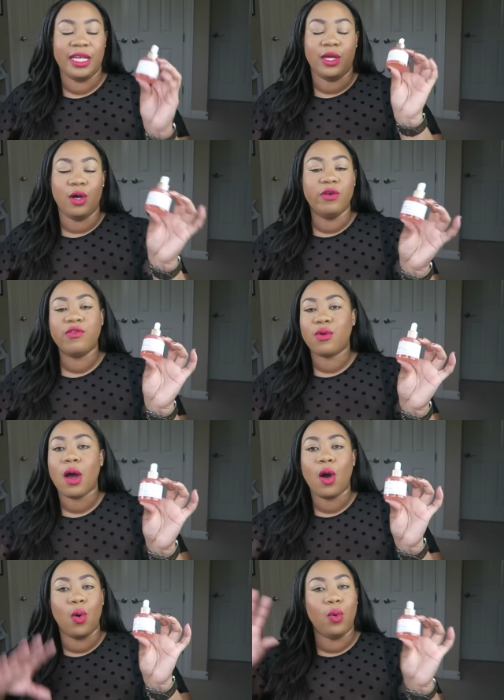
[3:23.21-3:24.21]
and
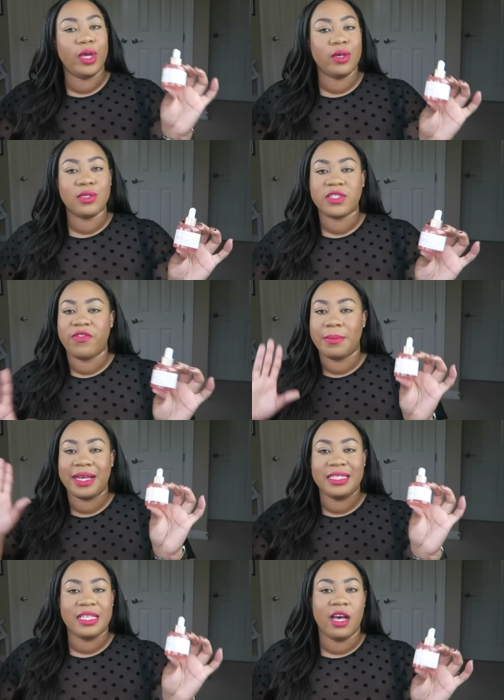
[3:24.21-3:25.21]
overall oils for
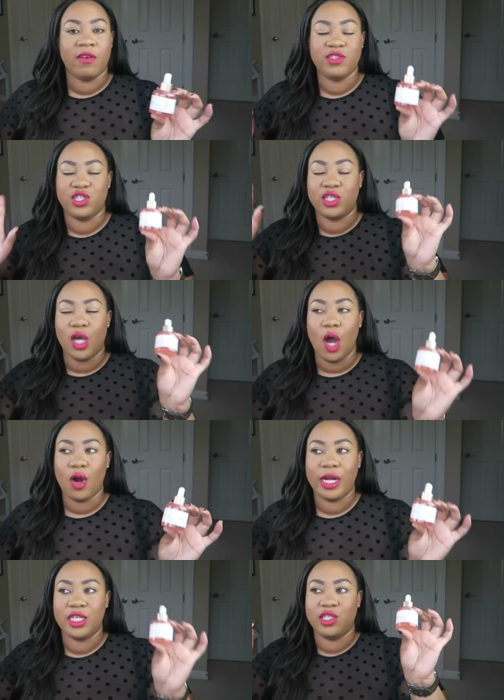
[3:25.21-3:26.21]
myself just
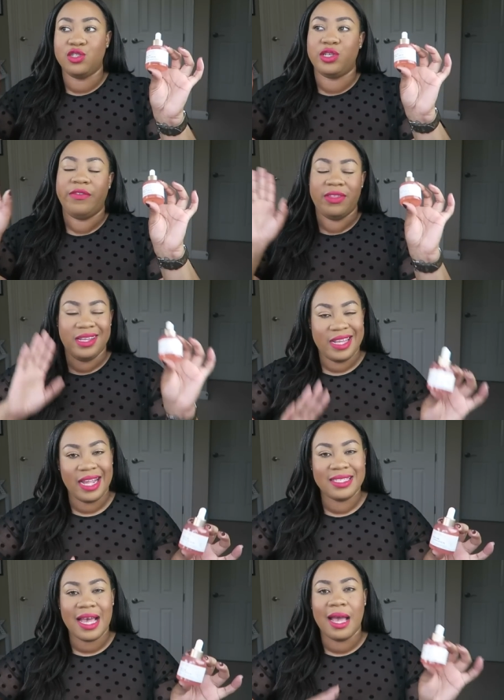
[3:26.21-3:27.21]
aren't usually for the
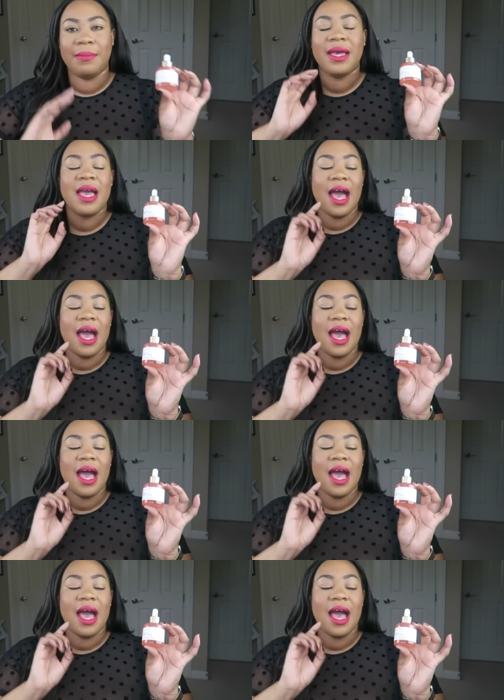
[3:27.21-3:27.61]
daytime.